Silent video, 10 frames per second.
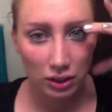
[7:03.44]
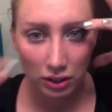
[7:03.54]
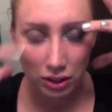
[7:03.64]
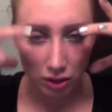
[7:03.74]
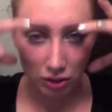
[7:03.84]

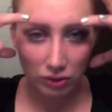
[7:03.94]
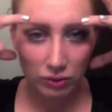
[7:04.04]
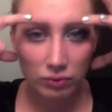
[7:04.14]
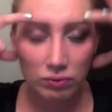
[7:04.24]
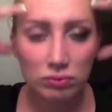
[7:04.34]
you know,
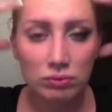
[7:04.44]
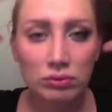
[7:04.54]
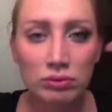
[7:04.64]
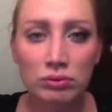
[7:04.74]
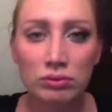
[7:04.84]

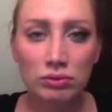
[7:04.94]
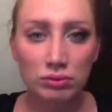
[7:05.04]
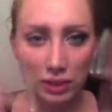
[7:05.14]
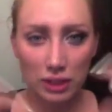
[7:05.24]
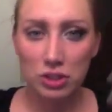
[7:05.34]

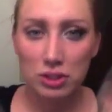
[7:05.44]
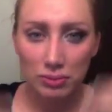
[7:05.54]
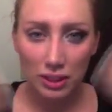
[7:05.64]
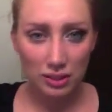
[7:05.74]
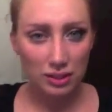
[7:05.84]
it just
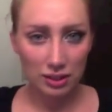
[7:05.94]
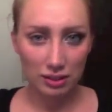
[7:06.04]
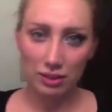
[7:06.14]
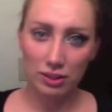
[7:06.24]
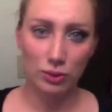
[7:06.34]
makes
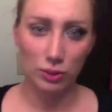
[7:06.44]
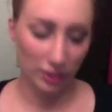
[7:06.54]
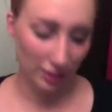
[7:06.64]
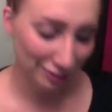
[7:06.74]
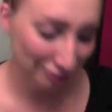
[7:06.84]
it look cooler.